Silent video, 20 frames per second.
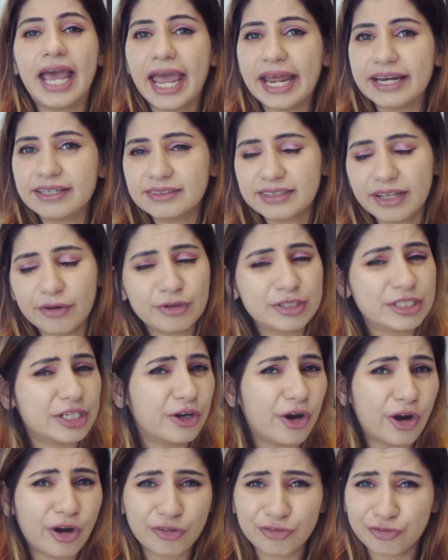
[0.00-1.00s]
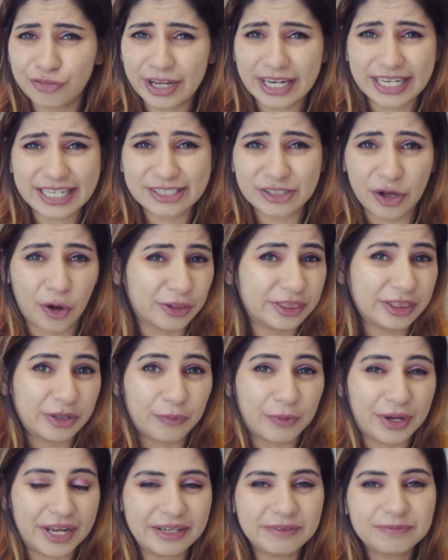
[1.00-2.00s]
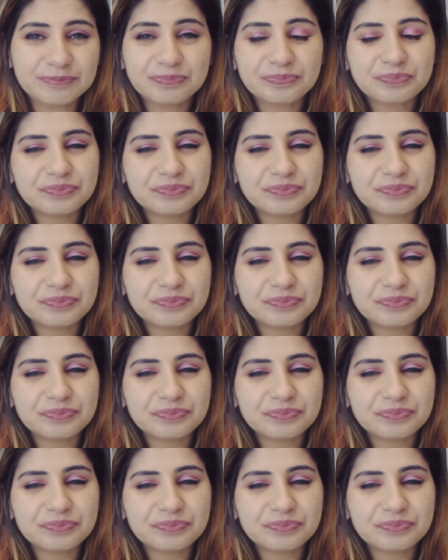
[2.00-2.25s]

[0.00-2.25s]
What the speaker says: And there was a lot of failures on the way,